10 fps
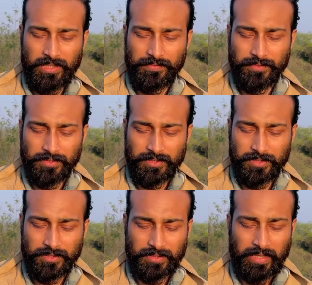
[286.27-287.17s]
if your
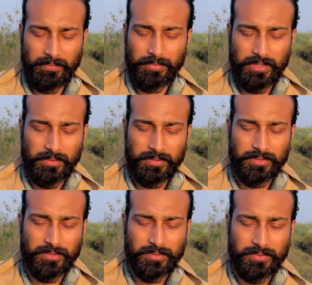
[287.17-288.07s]
teachers have
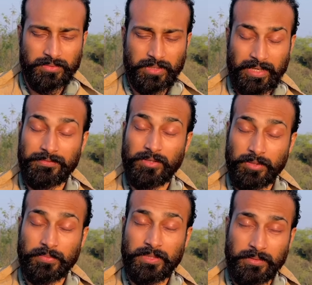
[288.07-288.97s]

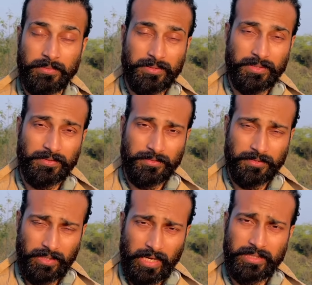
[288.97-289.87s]
not been able to give
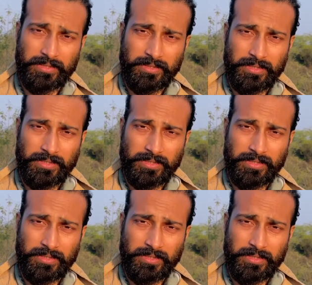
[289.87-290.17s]
you that,